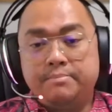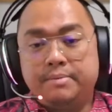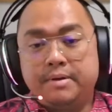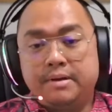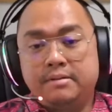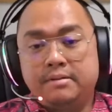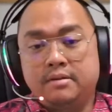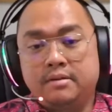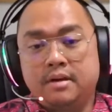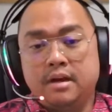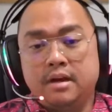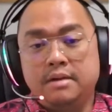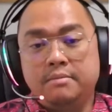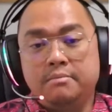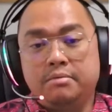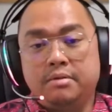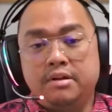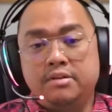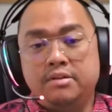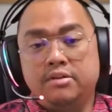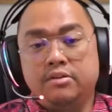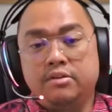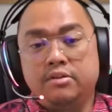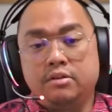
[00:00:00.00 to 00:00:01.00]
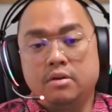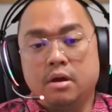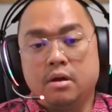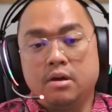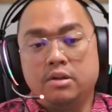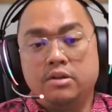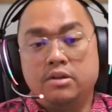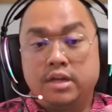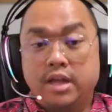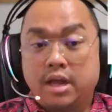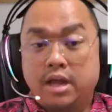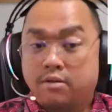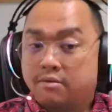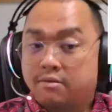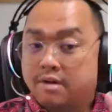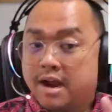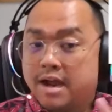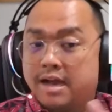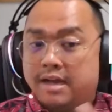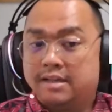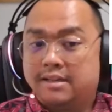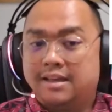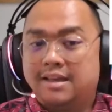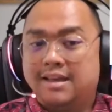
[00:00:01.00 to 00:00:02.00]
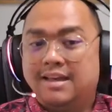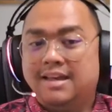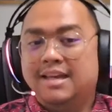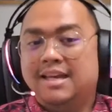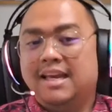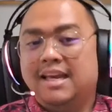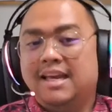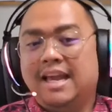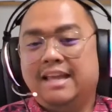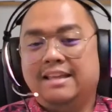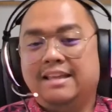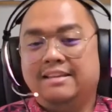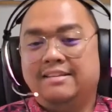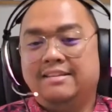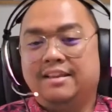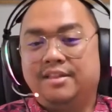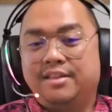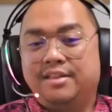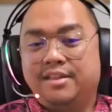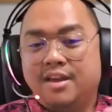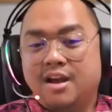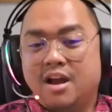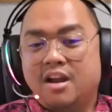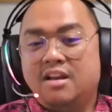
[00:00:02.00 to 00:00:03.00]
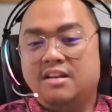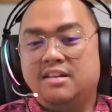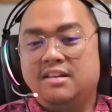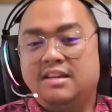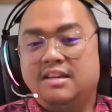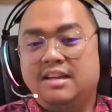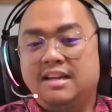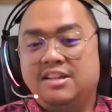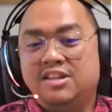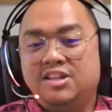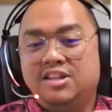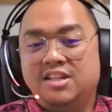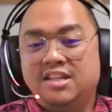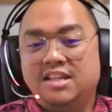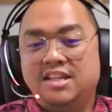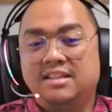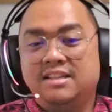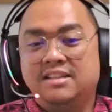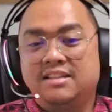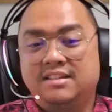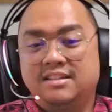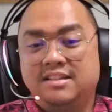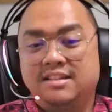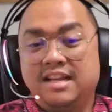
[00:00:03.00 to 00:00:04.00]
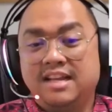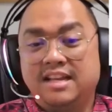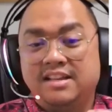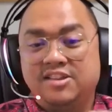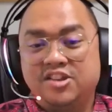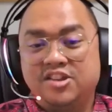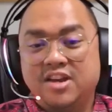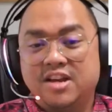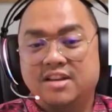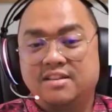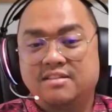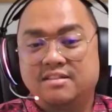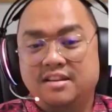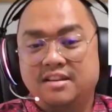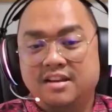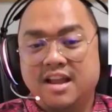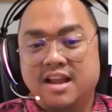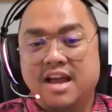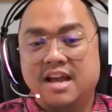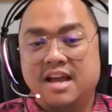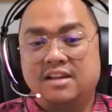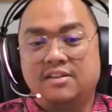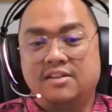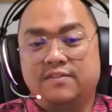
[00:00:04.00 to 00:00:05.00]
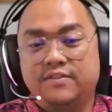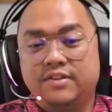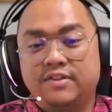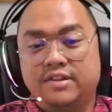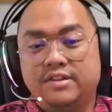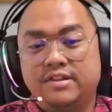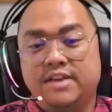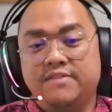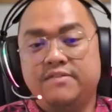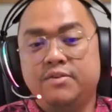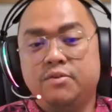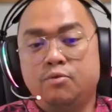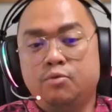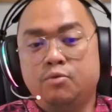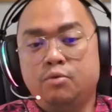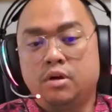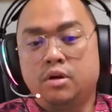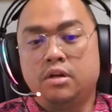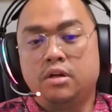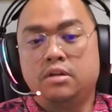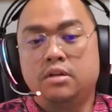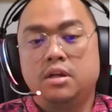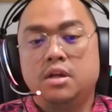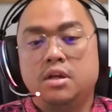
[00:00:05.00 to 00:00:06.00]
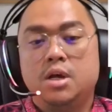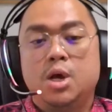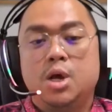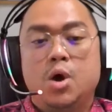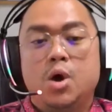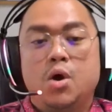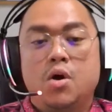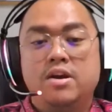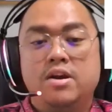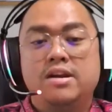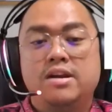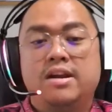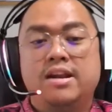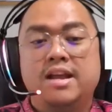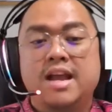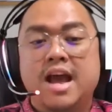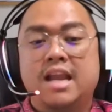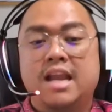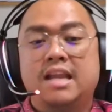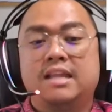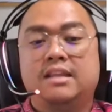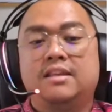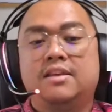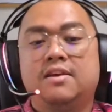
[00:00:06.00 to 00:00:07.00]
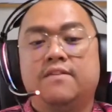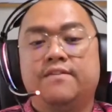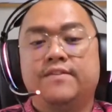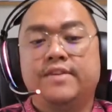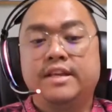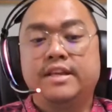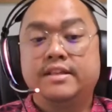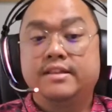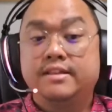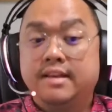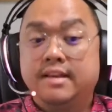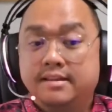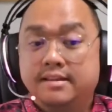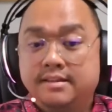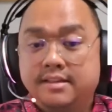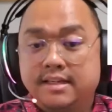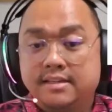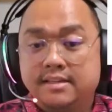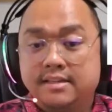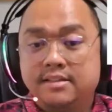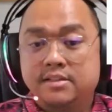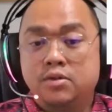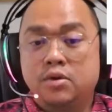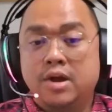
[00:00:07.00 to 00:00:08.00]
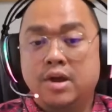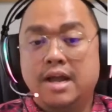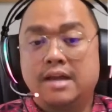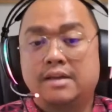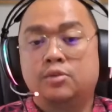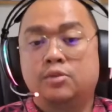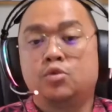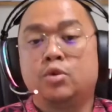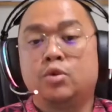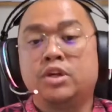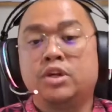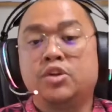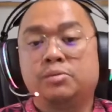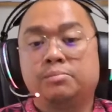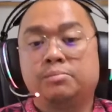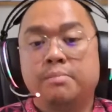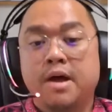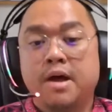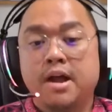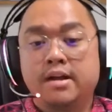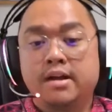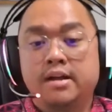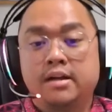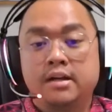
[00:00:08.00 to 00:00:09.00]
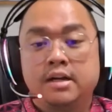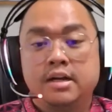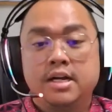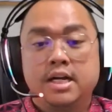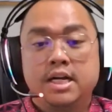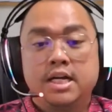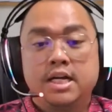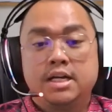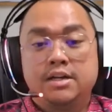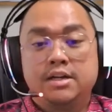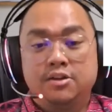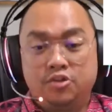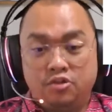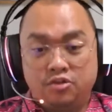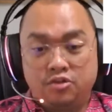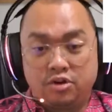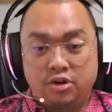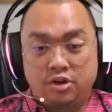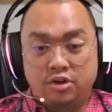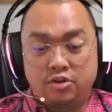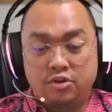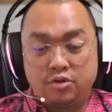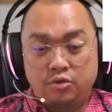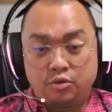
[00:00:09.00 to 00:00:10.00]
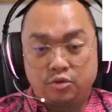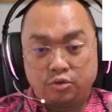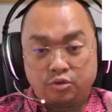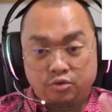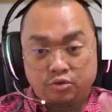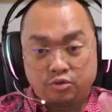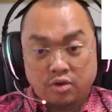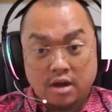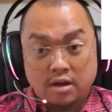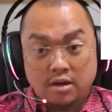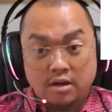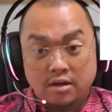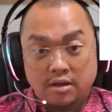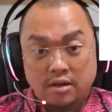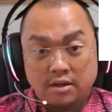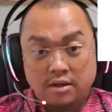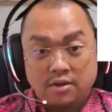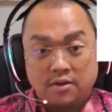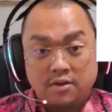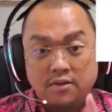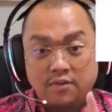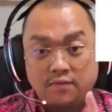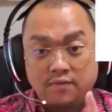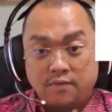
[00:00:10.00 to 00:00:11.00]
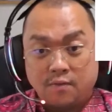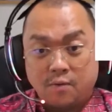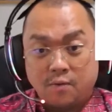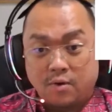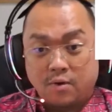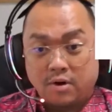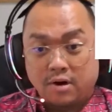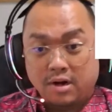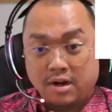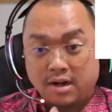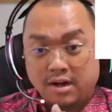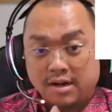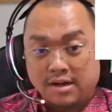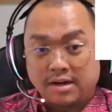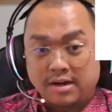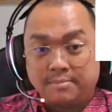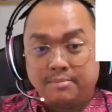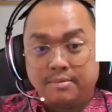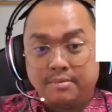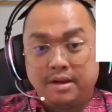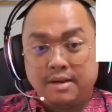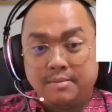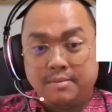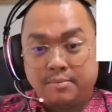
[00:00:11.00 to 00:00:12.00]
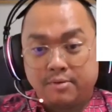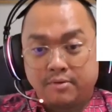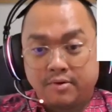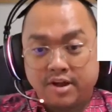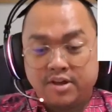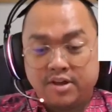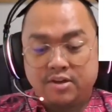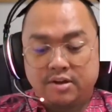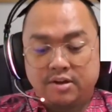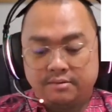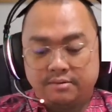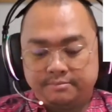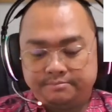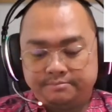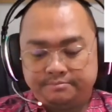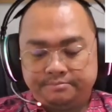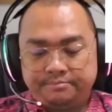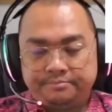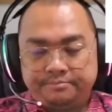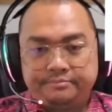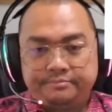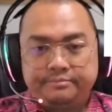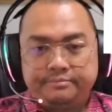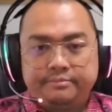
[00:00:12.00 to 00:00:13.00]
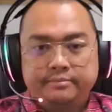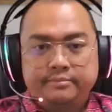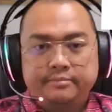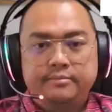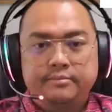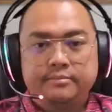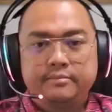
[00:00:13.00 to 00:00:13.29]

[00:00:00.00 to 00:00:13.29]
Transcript: Concerning pastoral liberation theology, they write, it is the theology that sheds the light of the saving word on the reality of injustice so as to inspire the church to struggle for liberation.